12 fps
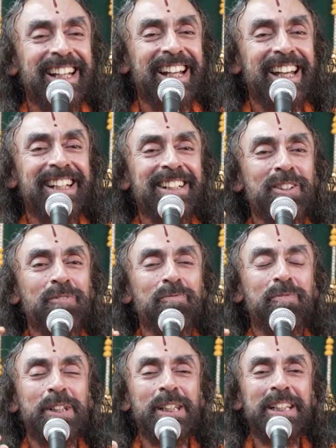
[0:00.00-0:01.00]
And
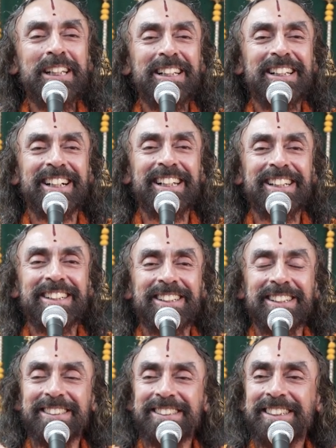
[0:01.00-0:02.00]
in being
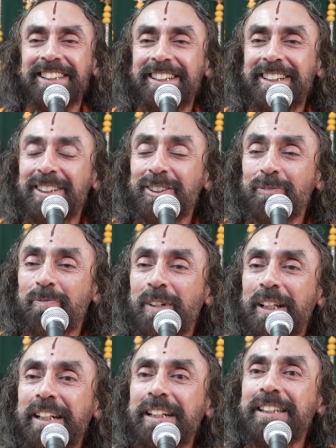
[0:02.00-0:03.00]
gracious, he
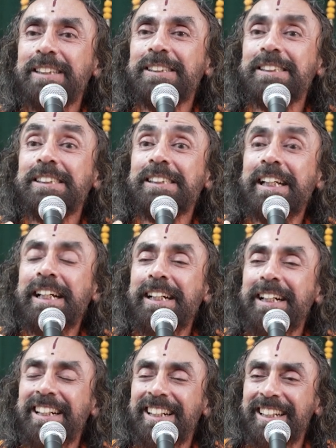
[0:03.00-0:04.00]
displayed his
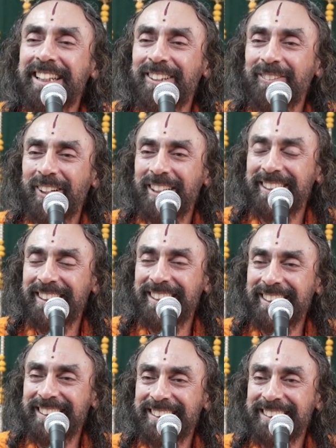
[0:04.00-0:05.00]
saintly
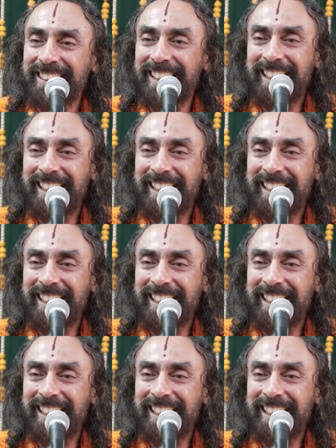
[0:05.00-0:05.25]
qualities.